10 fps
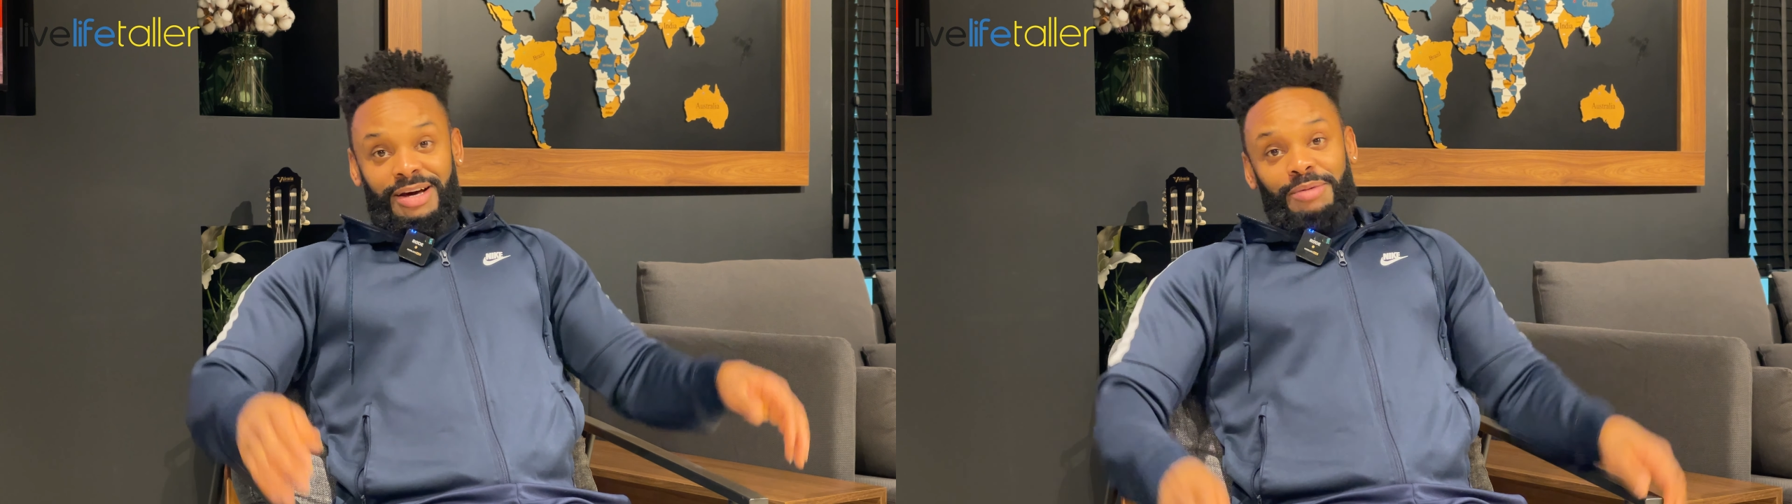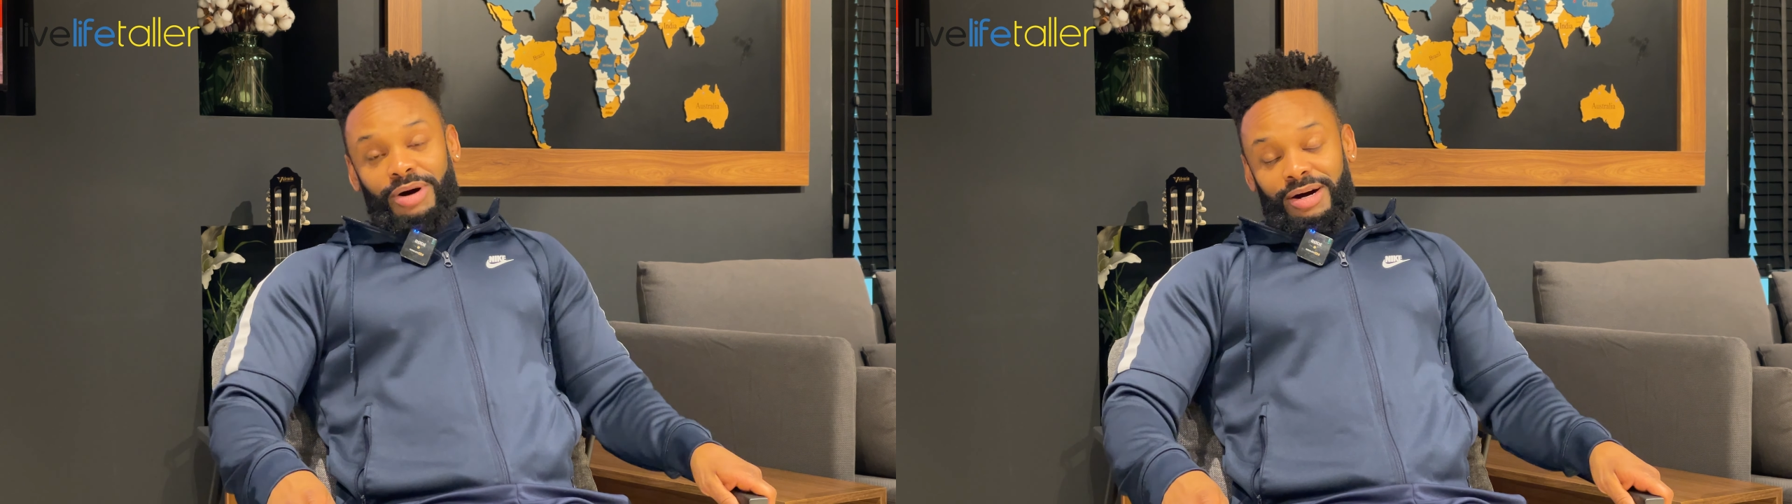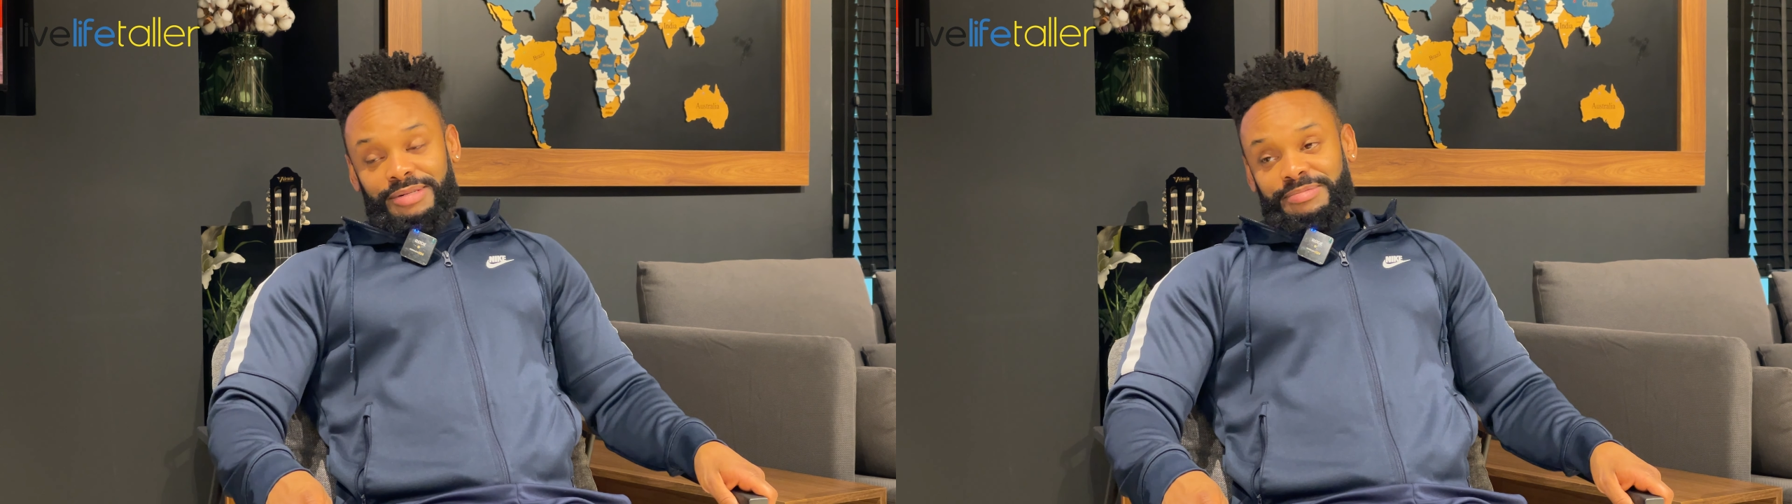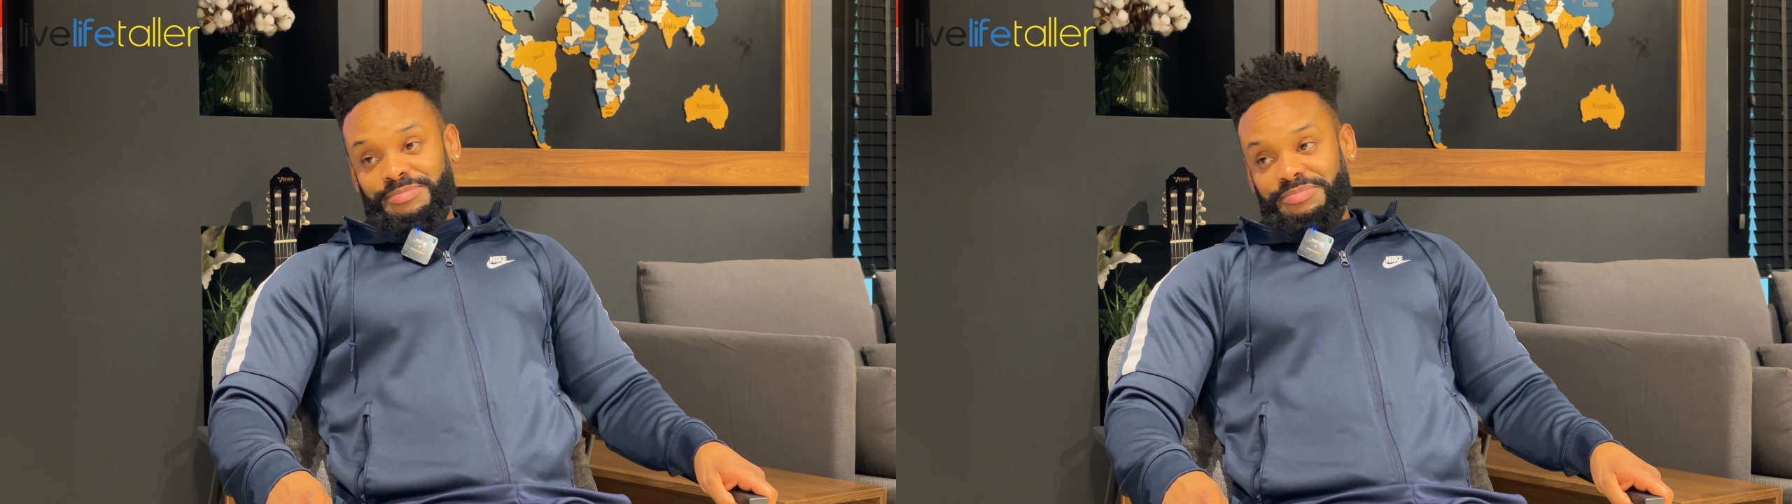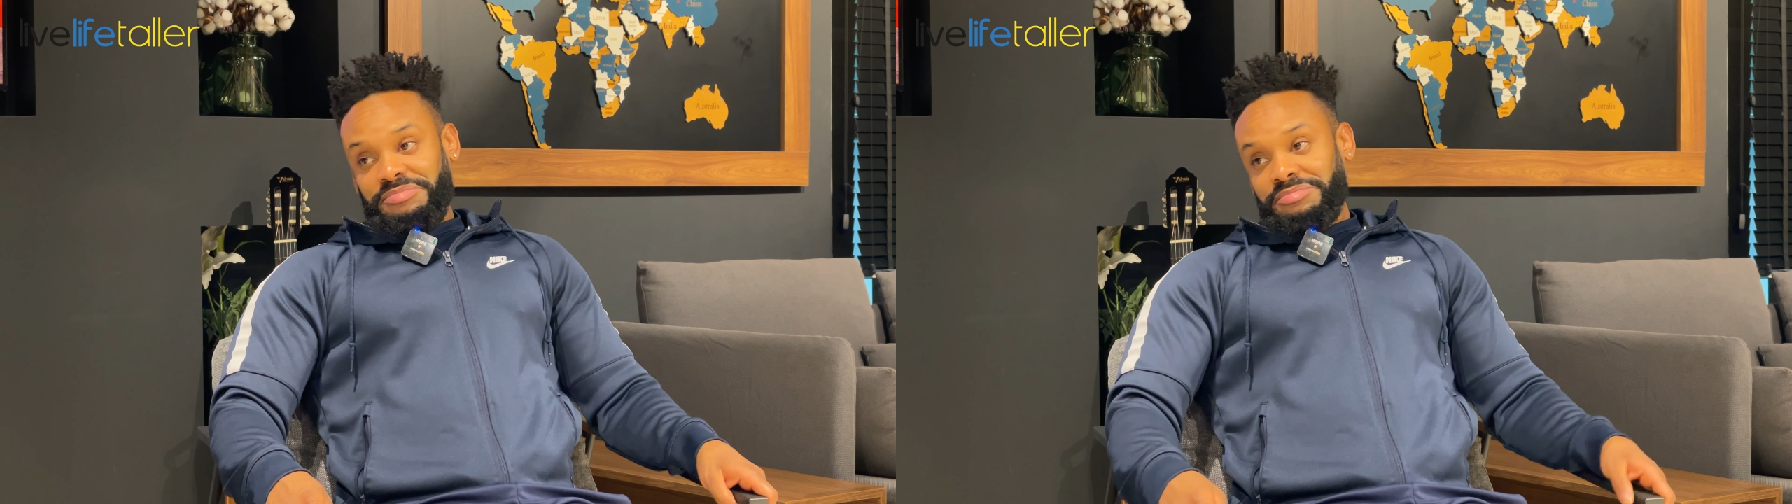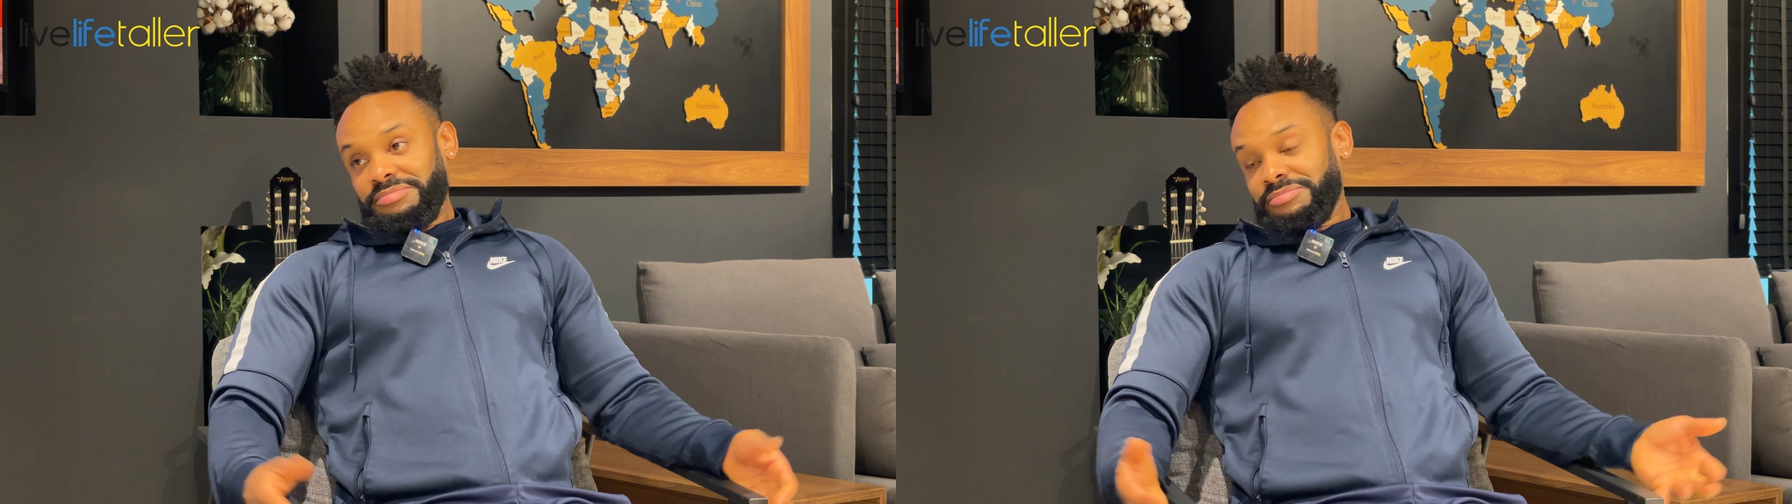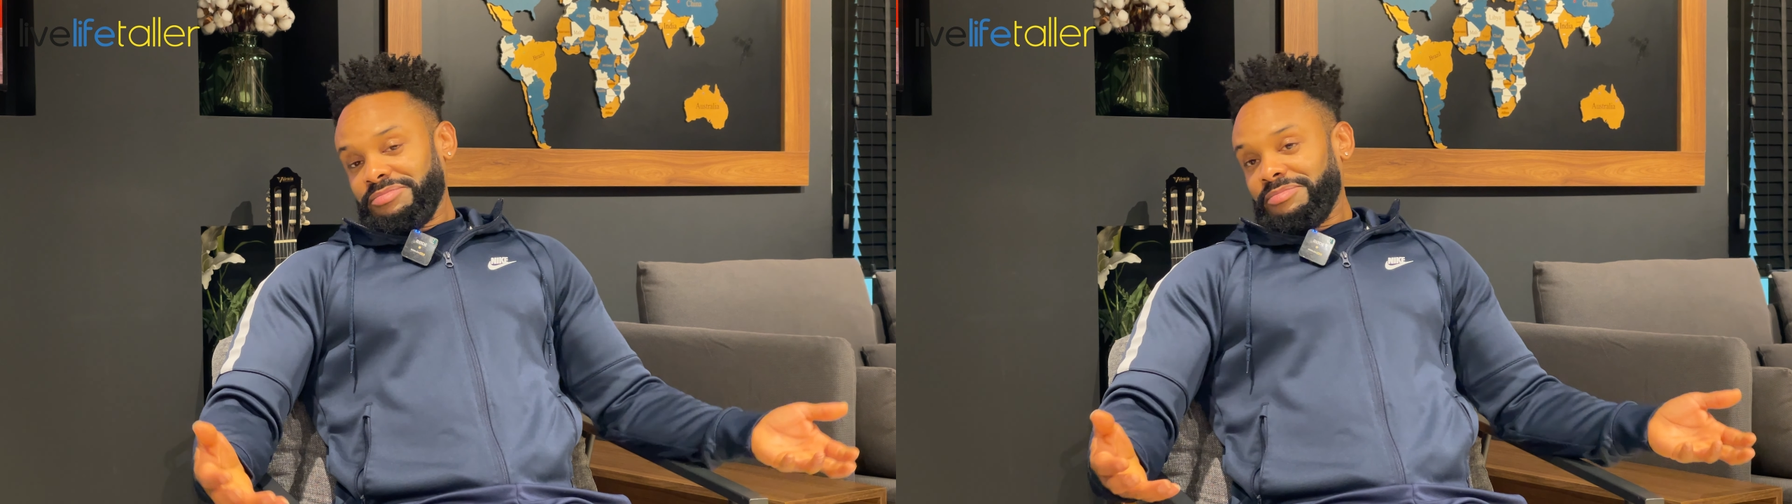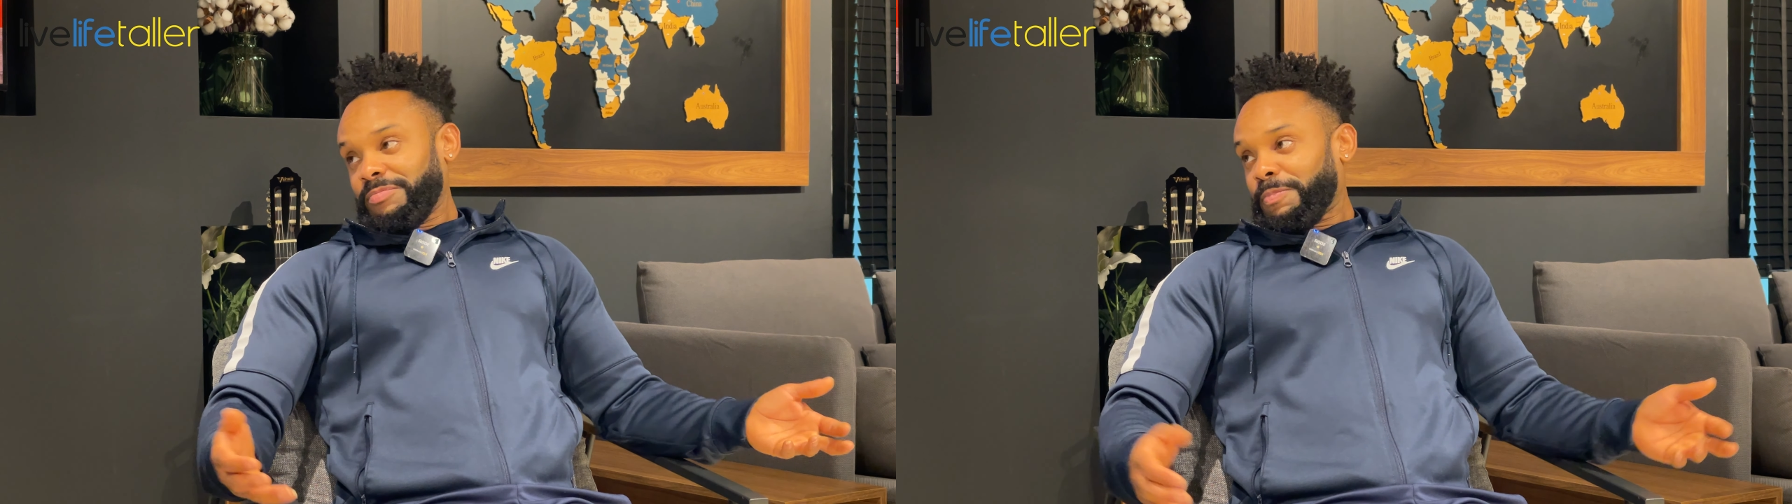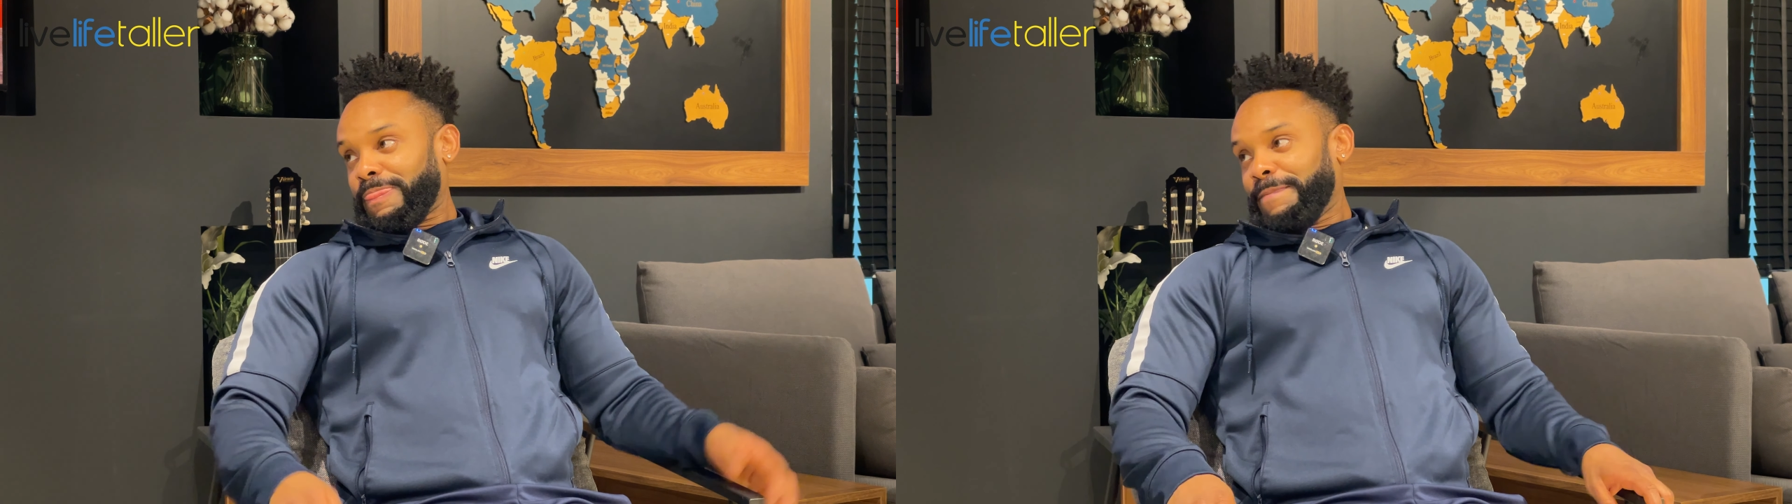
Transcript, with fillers: but. It's genetic.